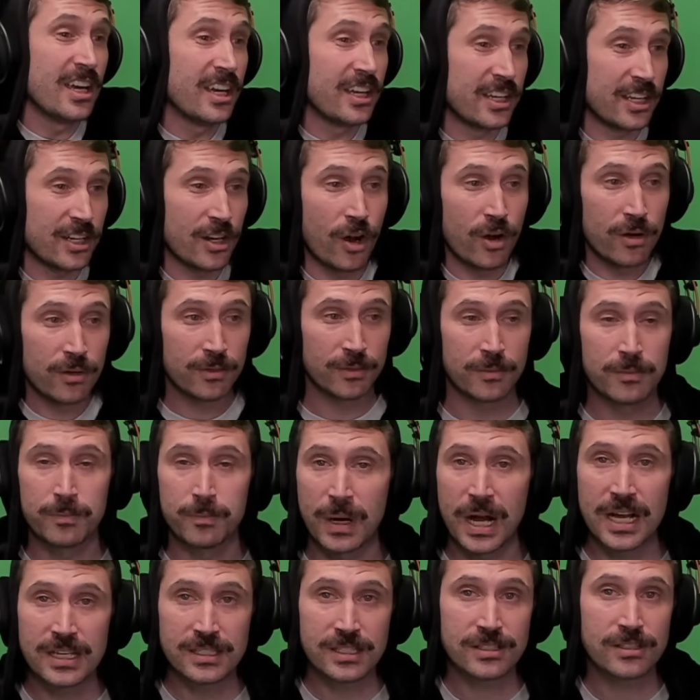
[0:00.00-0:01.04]
you know,
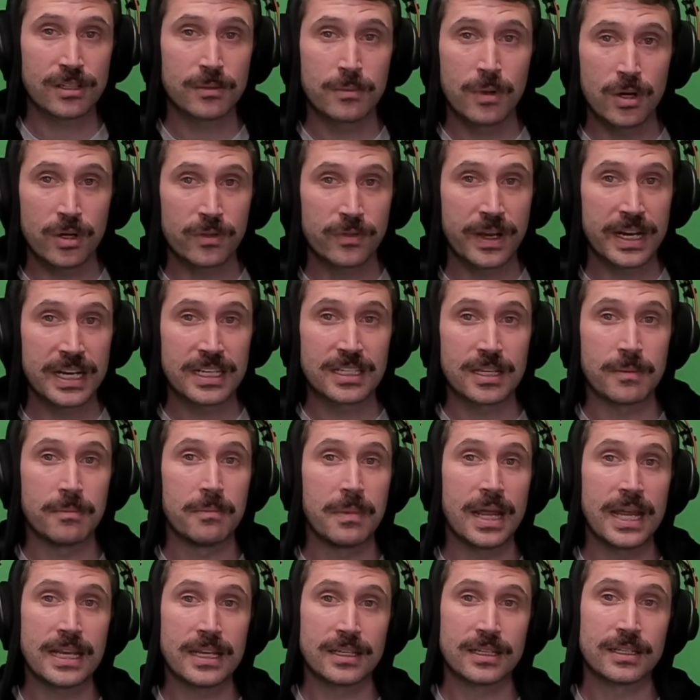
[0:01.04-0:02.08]
bosses are motivated to
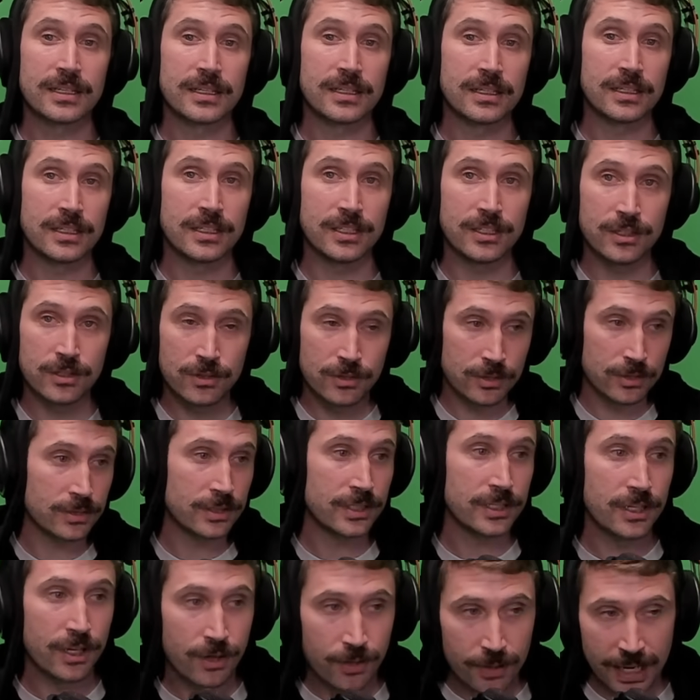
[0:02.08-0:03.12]
make you,
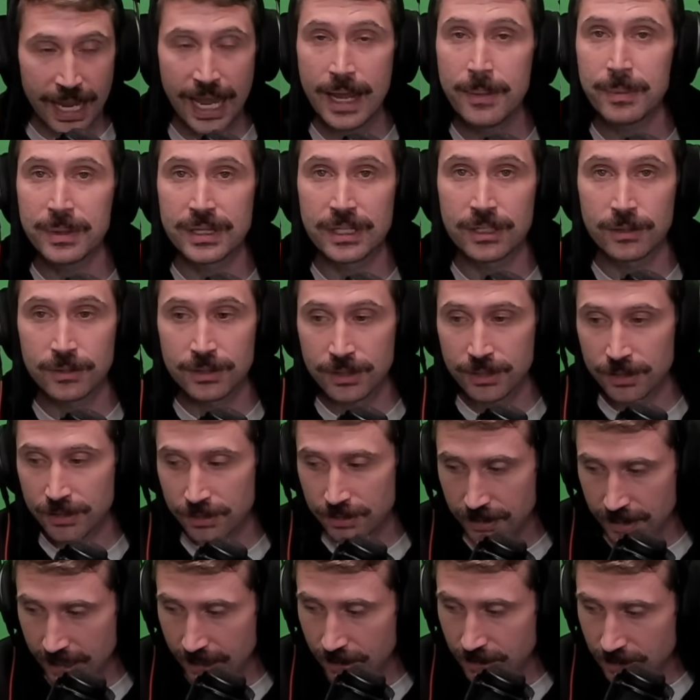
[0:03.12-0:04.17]
you know, happy. They're they're
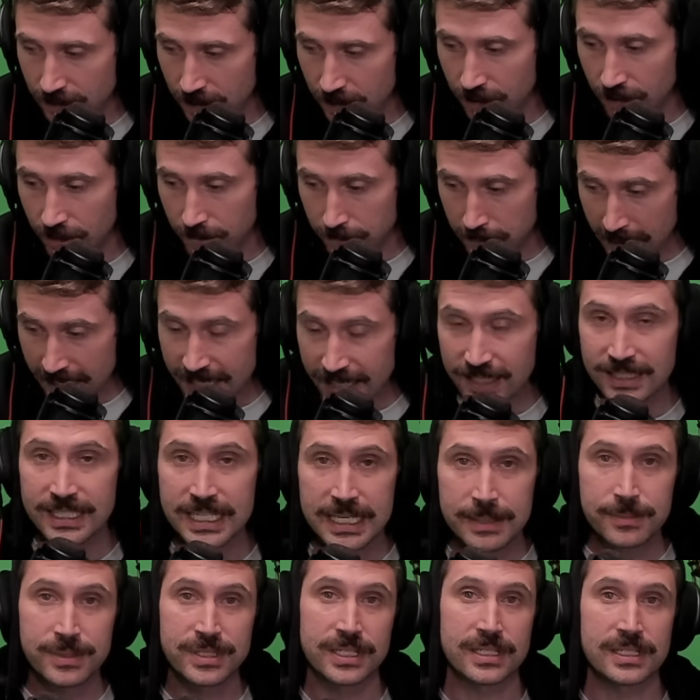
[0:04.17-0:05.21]
there to make a
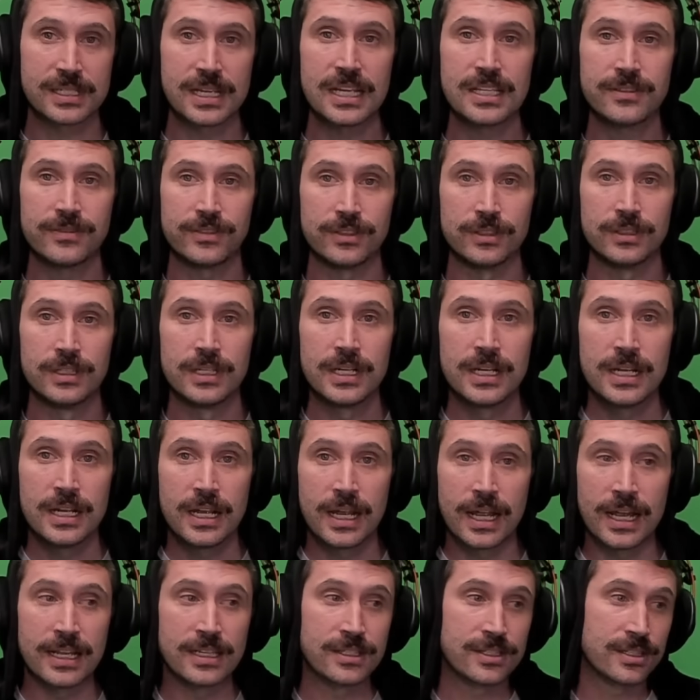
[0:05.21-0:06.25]
team successful.
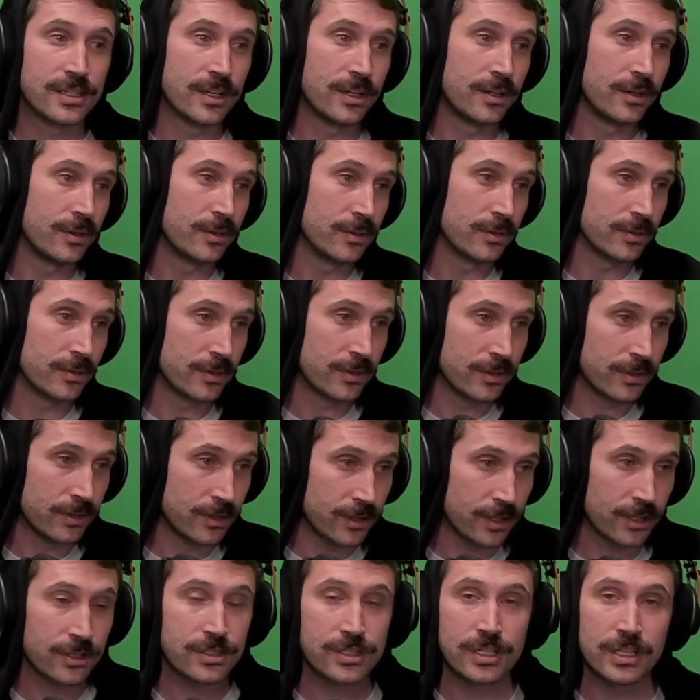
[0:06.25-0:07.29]
And so
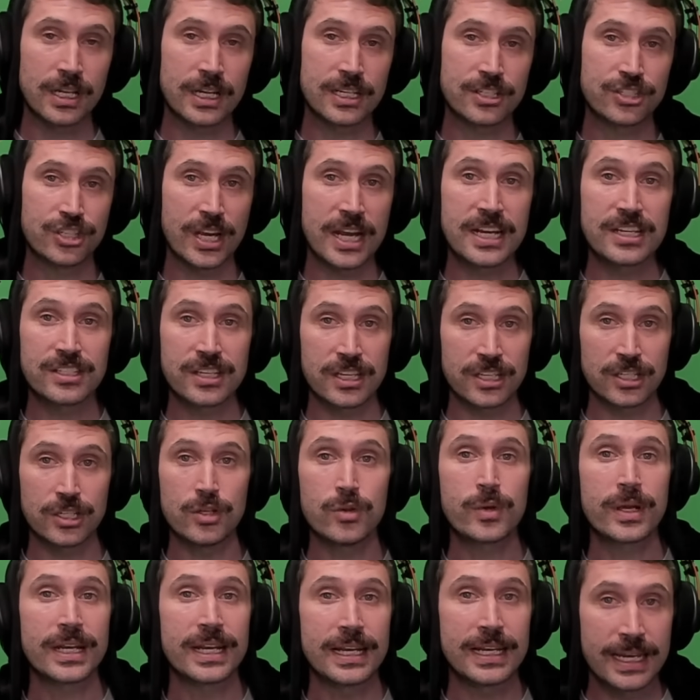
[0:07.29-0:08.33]
there's a lot of change that you
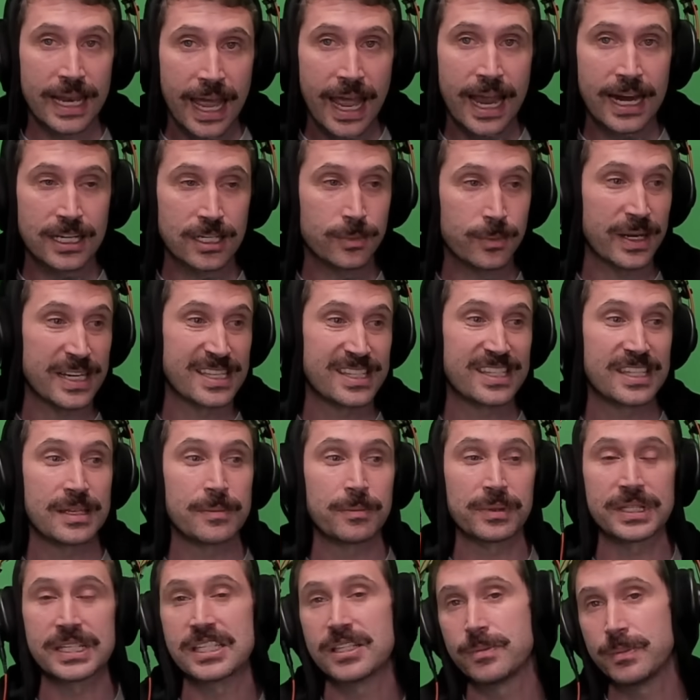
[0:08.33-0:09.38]
can enact by
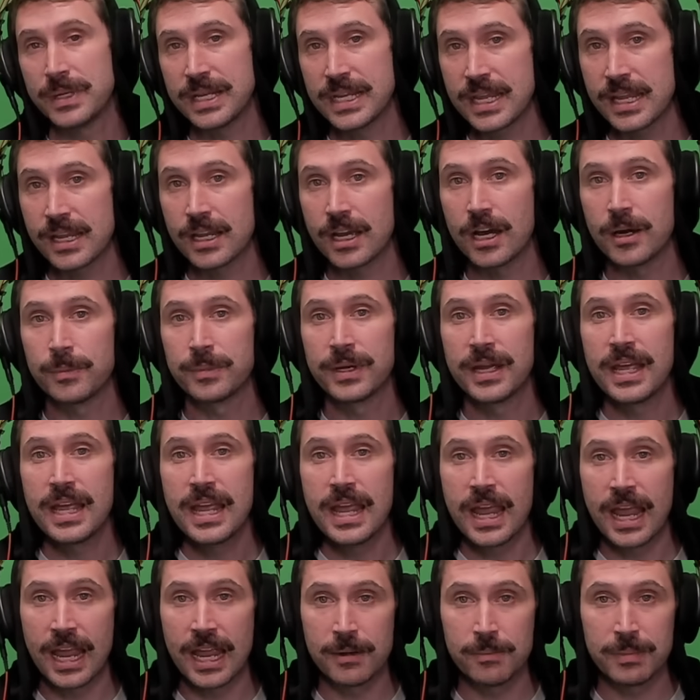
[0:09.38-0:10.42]
simply speaking up
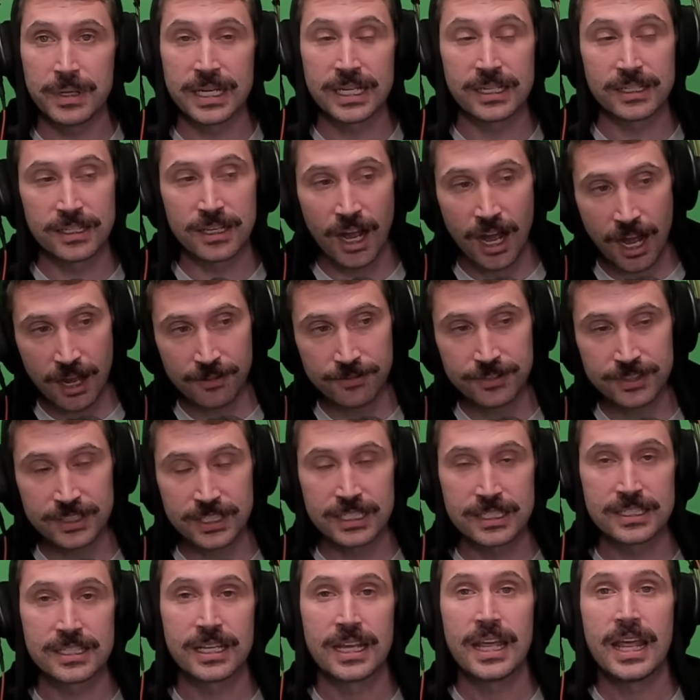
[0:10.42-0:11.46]
and being
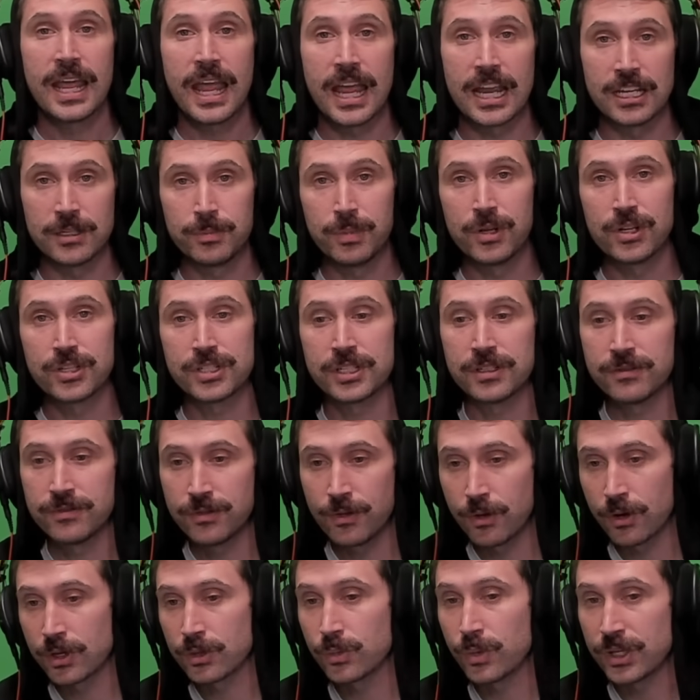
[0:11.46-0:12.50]
confident and pushing
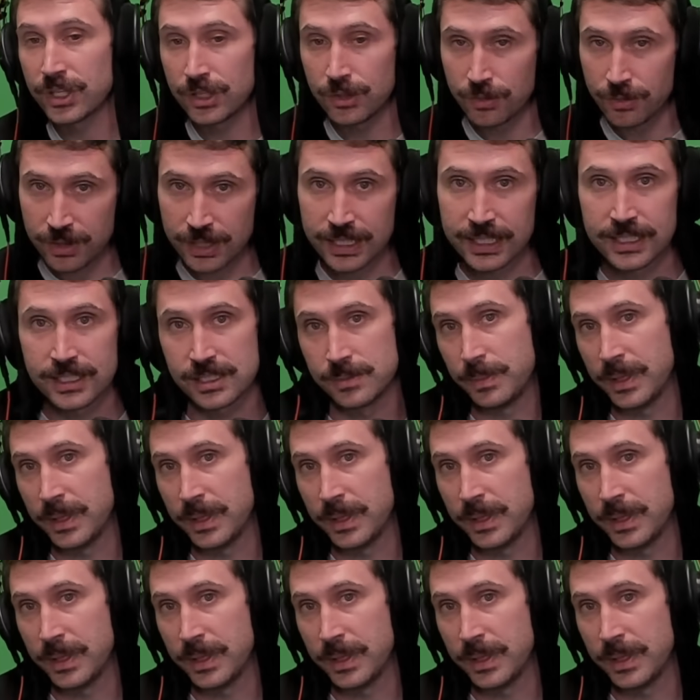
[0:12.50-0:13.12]
forward what you think is